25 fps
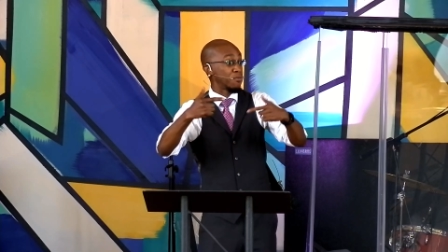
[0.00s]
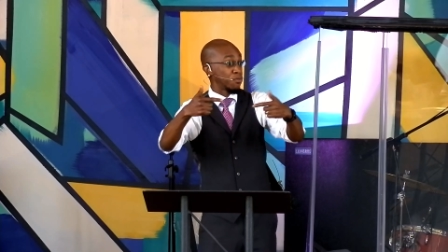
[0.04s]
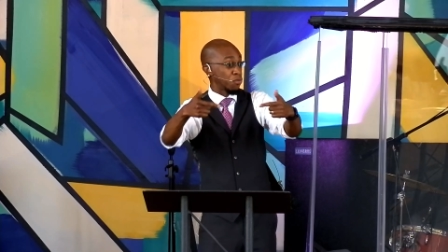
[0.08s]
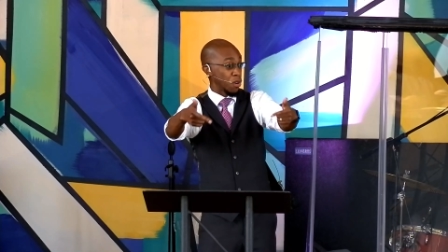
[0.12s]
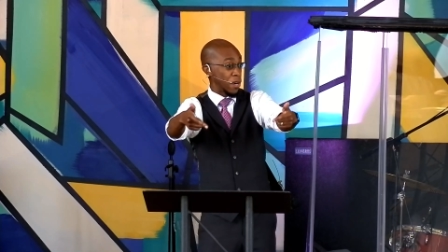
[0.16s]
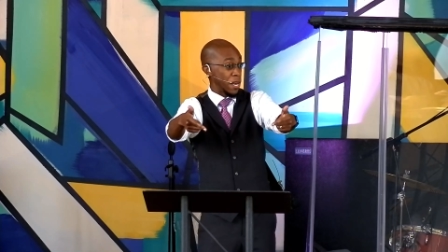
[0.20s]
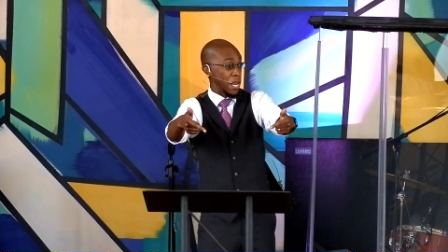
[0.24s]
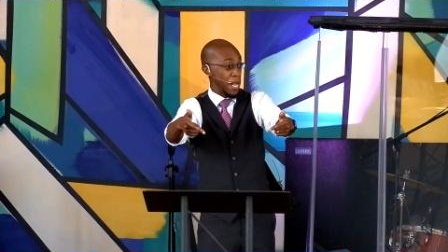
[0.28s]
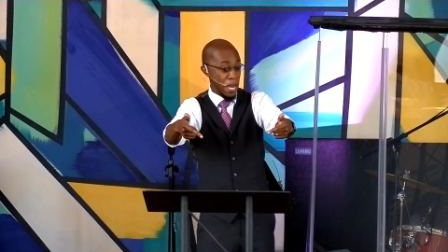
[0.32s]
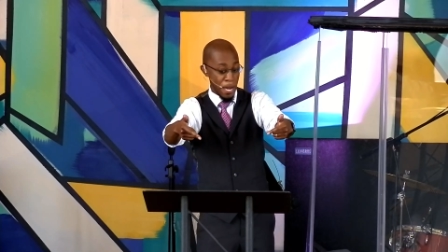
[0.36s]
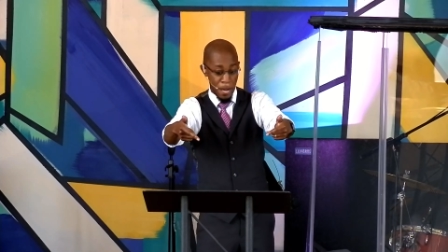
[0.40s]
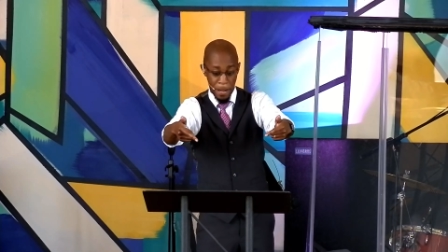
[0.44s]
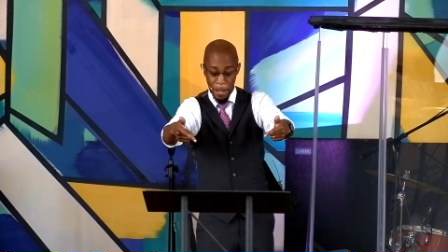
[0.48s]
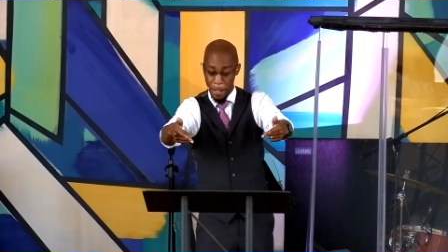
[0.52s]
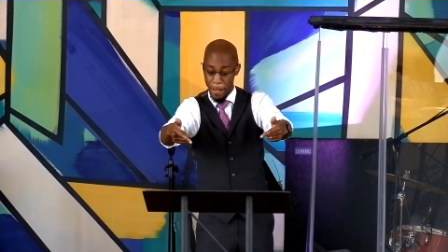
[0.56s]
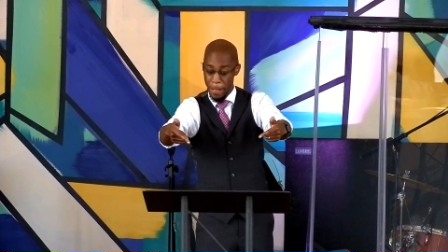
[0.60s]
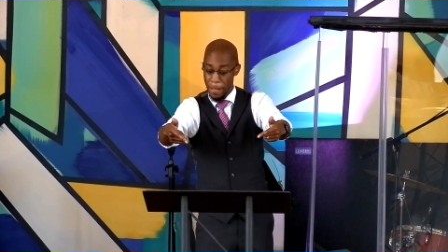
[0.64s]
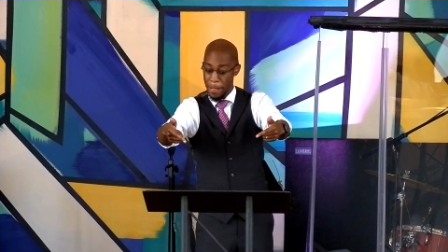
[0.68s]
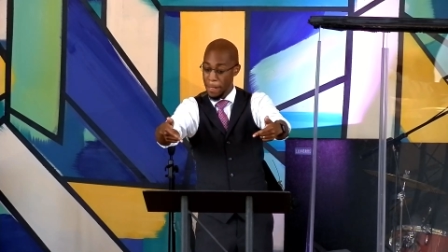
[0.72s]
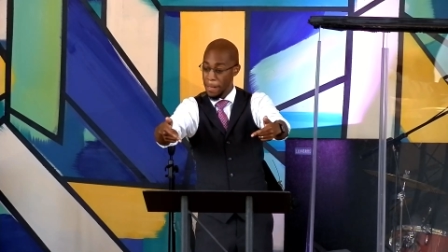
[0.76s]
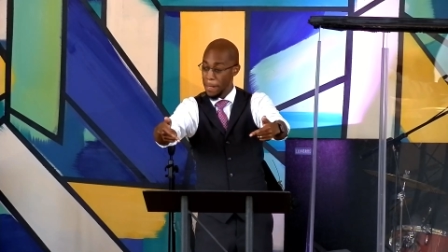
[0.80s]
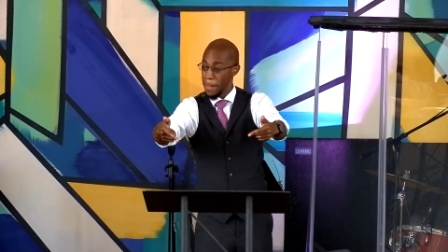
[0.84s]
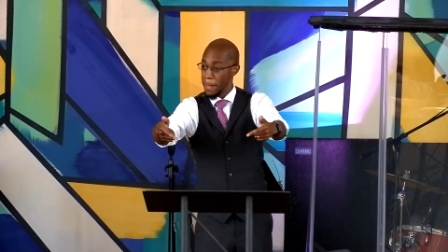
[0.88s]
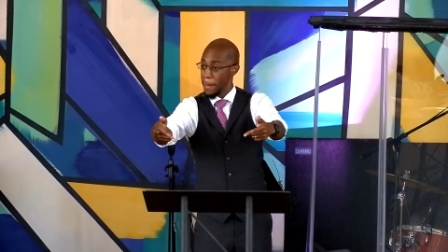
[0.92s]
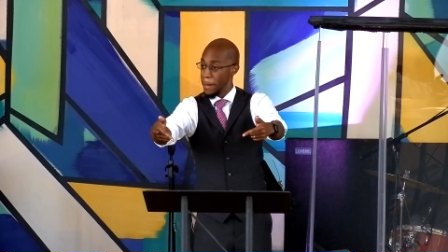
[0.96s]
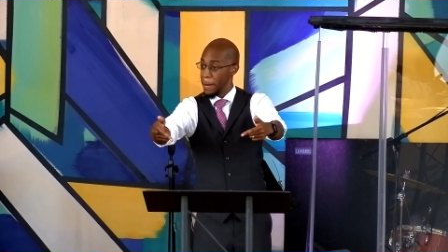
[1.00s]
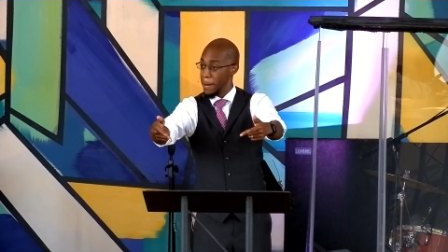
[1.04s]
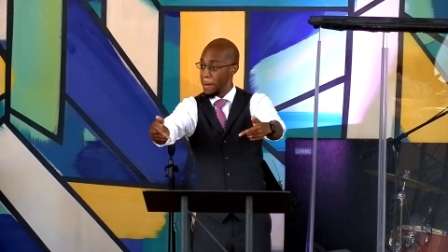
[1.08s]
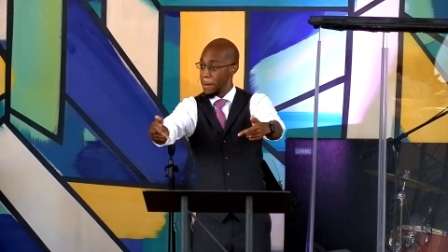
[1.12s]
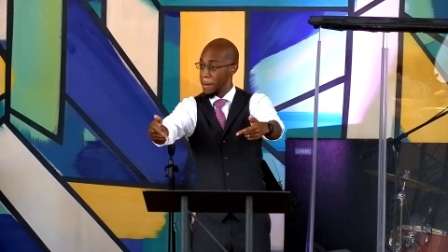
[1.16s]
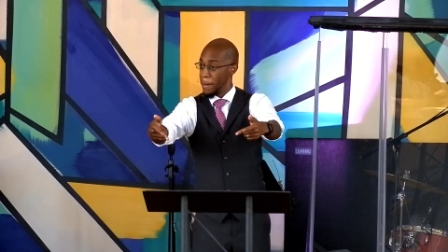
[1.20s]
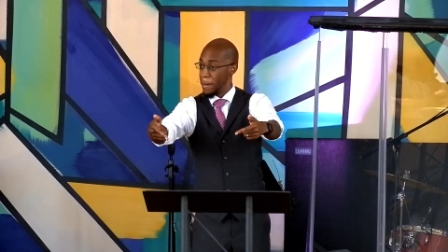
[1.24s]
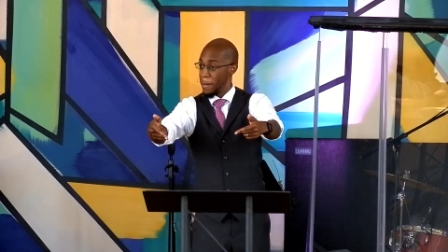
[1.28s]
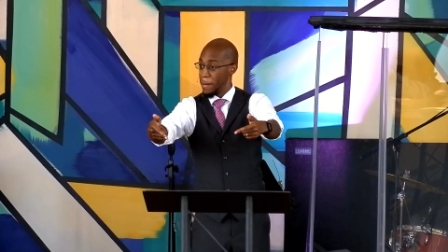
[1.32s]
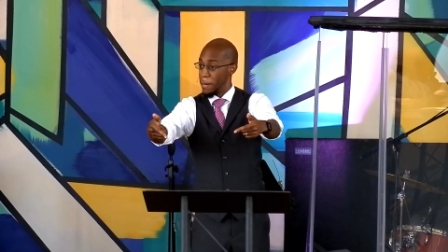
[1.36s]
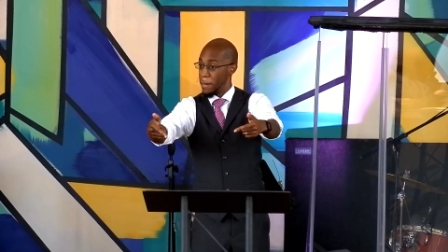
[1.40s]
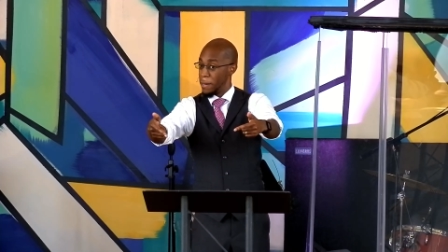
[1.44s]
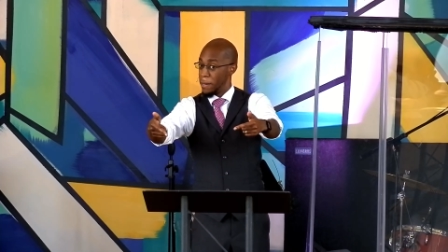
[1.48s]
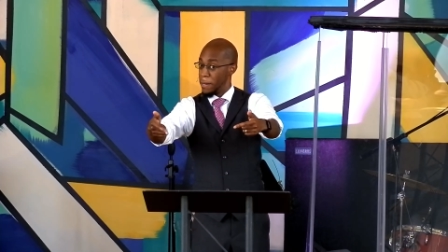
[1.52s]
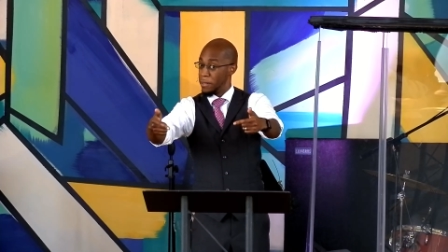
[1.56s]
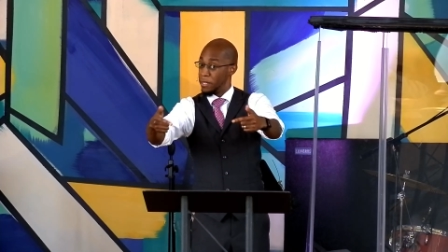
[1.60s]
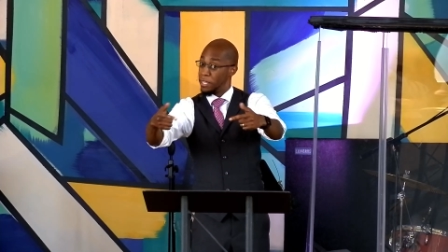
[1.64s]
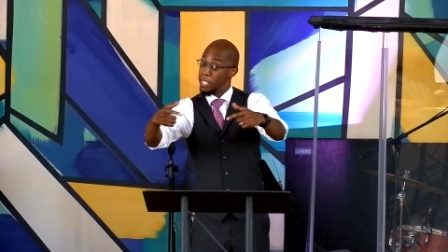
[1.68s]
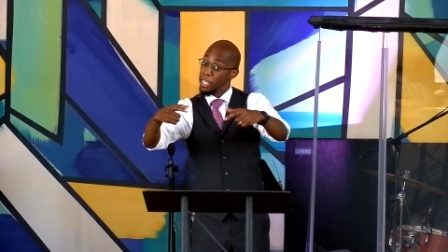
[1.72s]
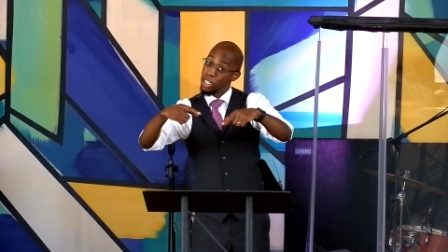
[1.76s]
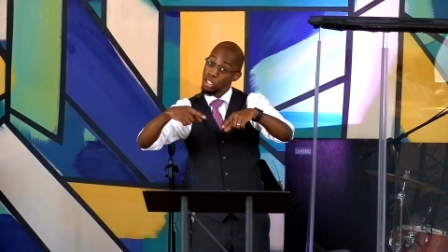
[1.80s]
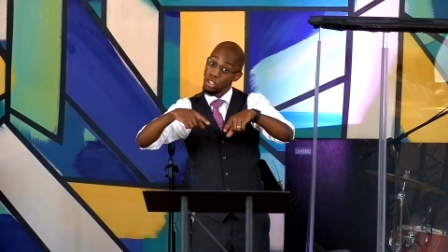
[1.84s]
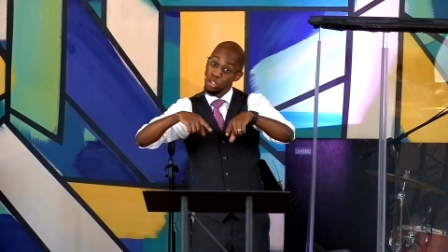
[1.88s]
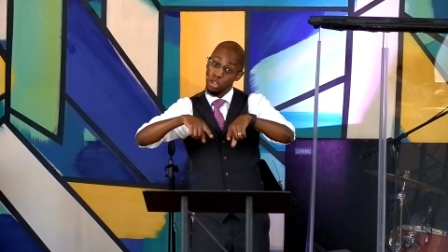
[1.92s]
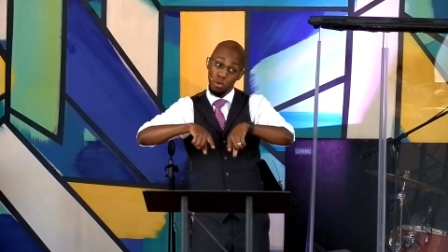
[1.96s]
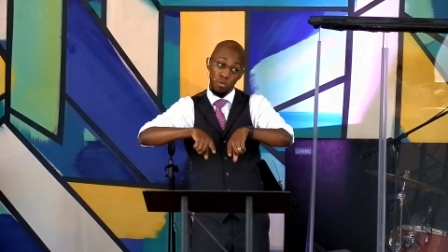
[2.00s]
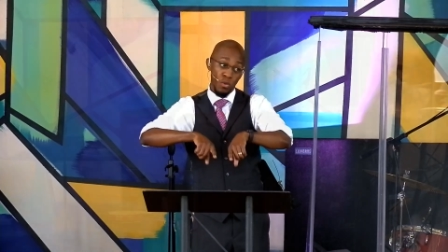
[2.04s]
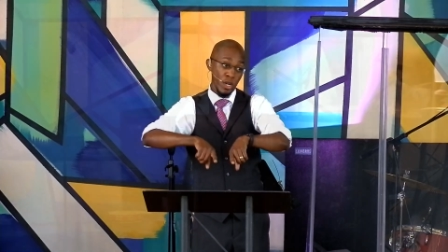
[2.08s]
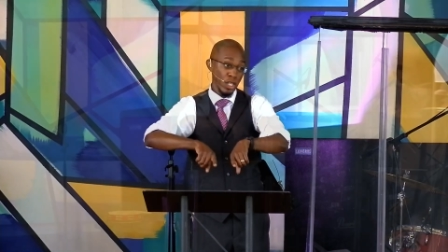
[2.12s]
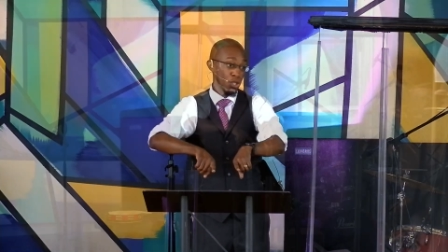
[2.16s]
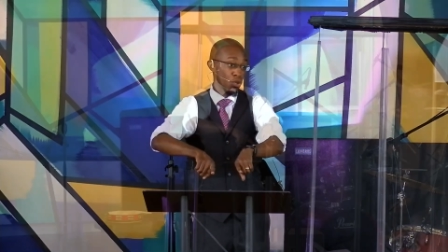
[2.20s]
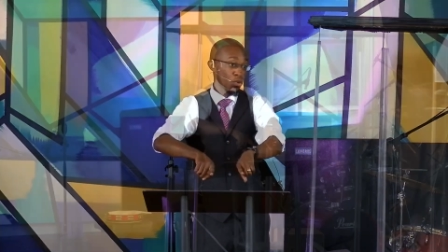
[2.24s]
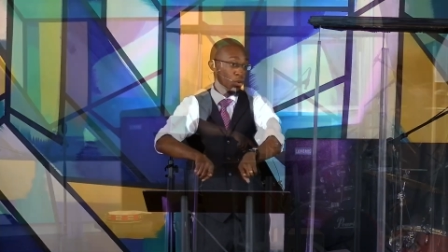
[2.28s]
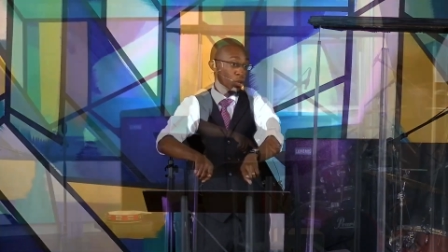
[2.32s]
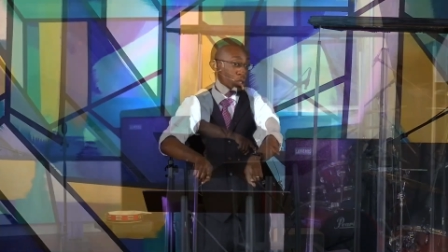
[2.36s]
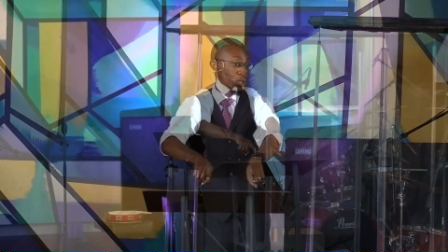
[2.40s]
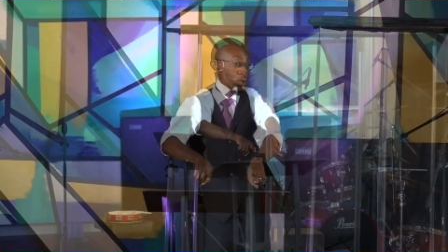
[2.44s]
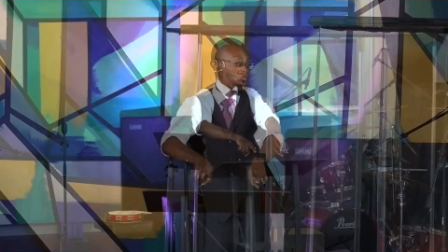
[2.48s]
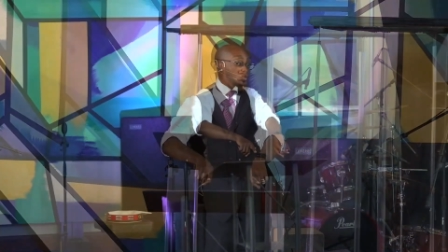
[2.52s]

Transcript: free. These are the ones who are